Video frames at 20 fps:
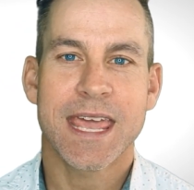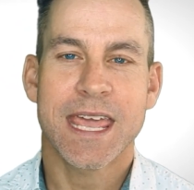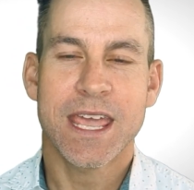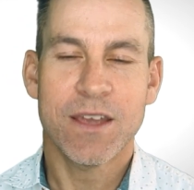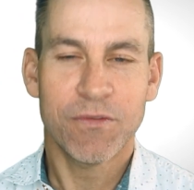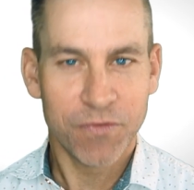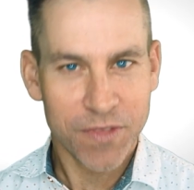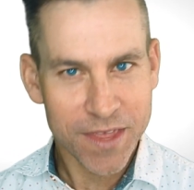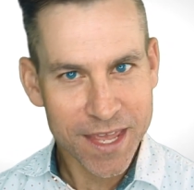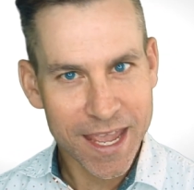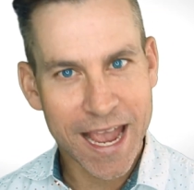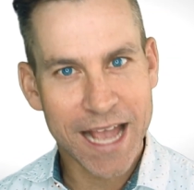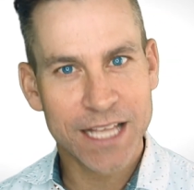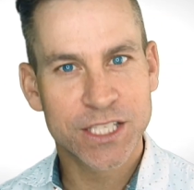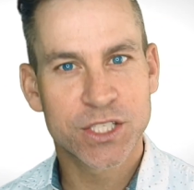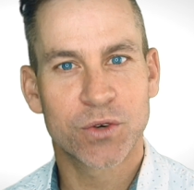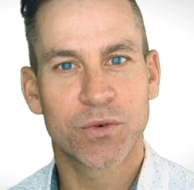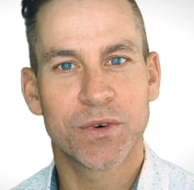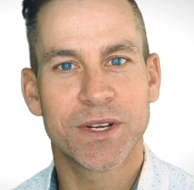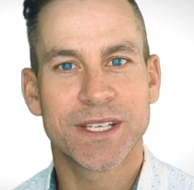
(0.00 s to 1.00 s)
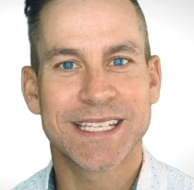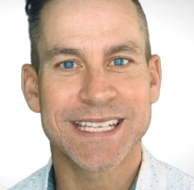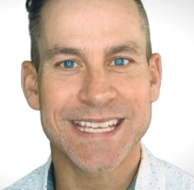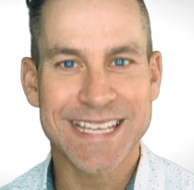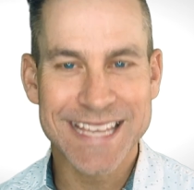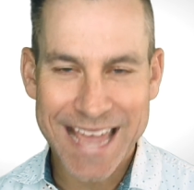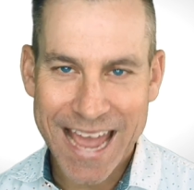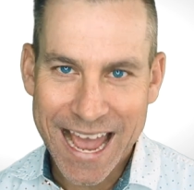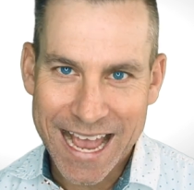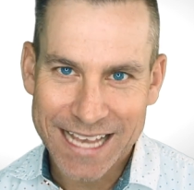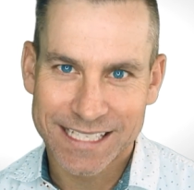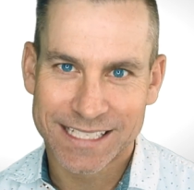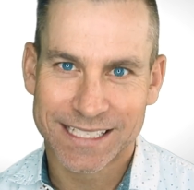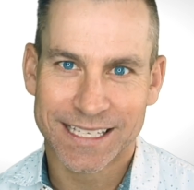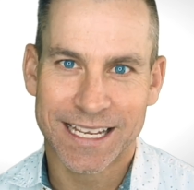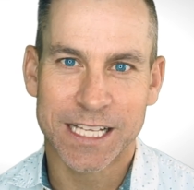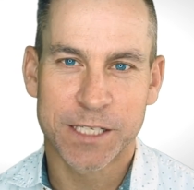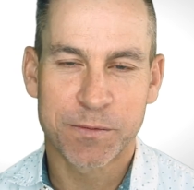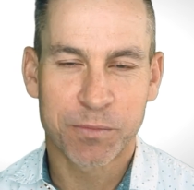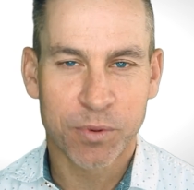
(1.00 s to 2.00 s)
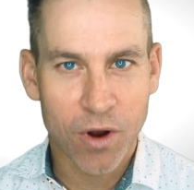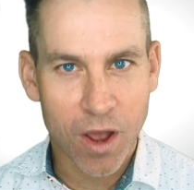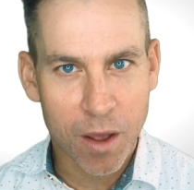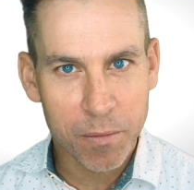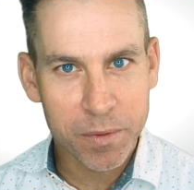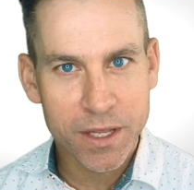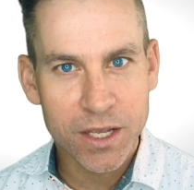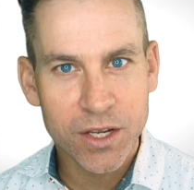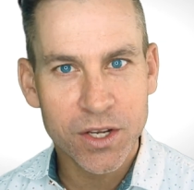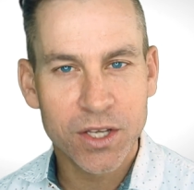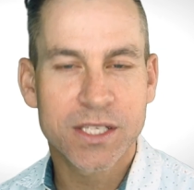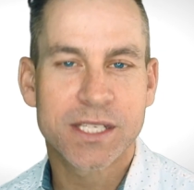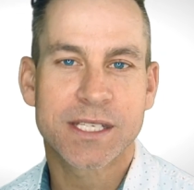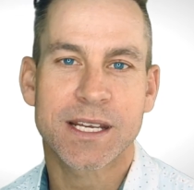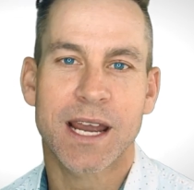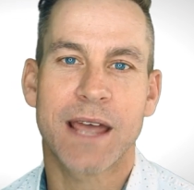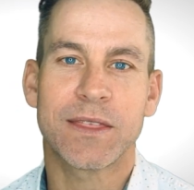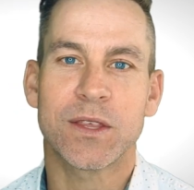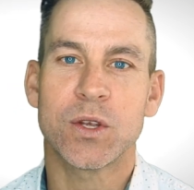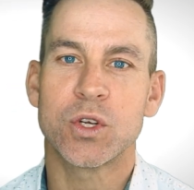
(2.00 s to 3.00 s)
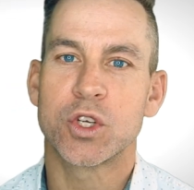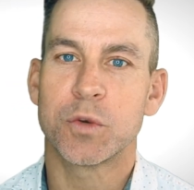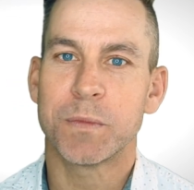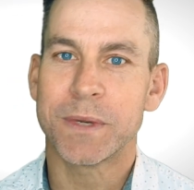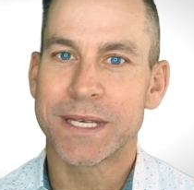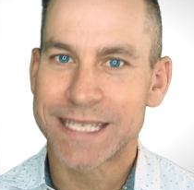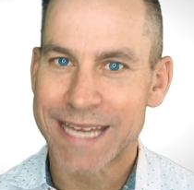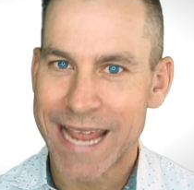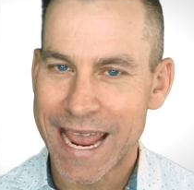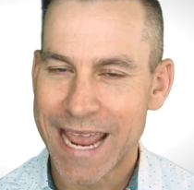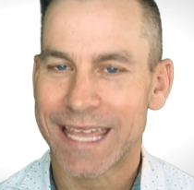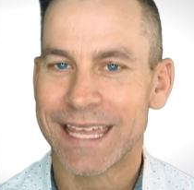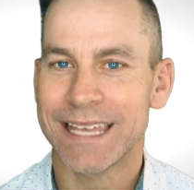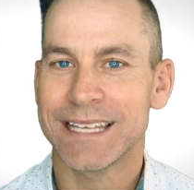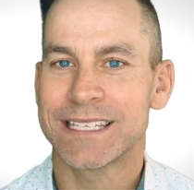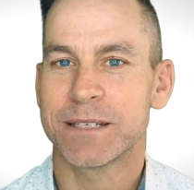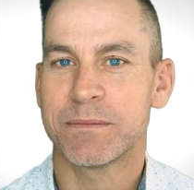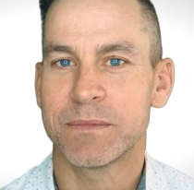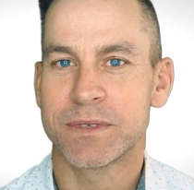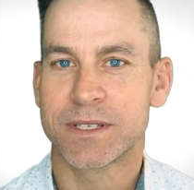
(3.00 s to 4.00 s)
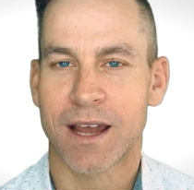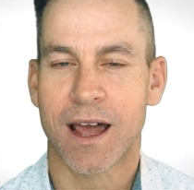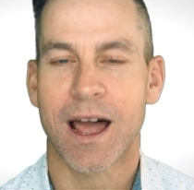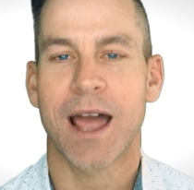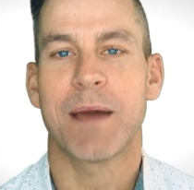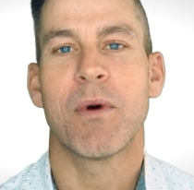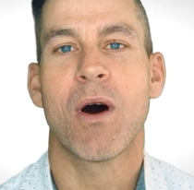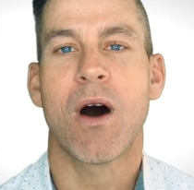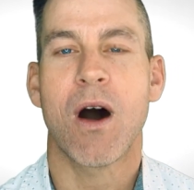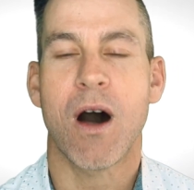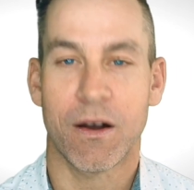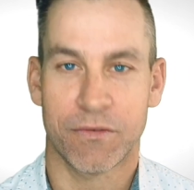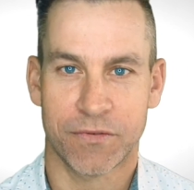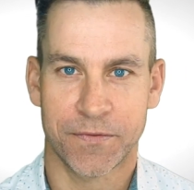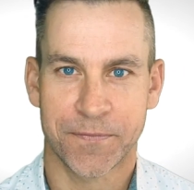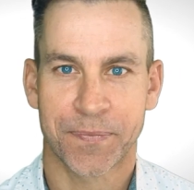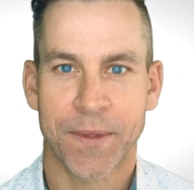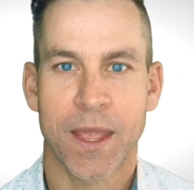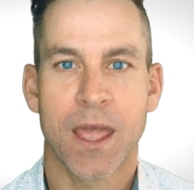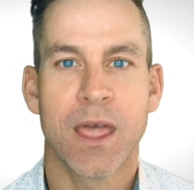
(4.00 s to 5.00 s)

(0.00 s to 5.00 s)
If the answer is yes, it's probably a good sign that you should be taking some time off.